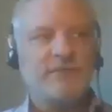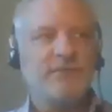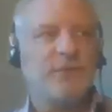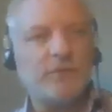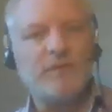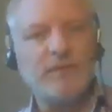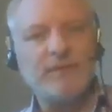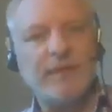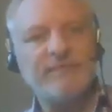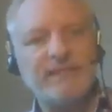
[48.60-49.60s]

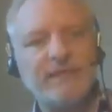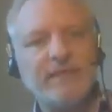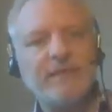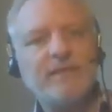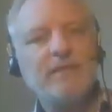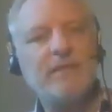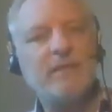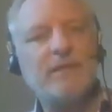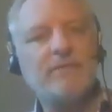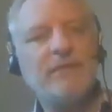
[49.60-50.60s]
Neural MT.
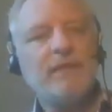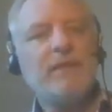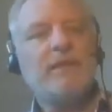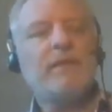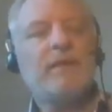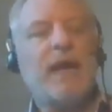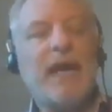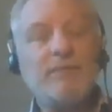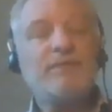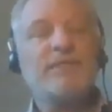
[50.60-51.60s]

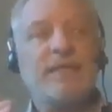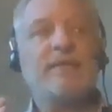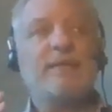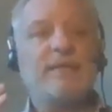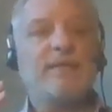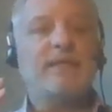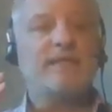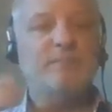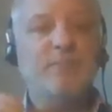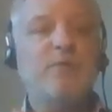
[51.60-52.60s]
I will say that
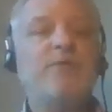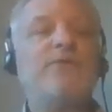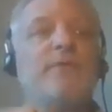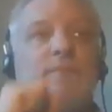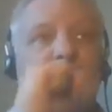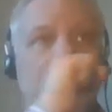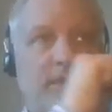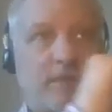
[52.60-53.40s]
this move from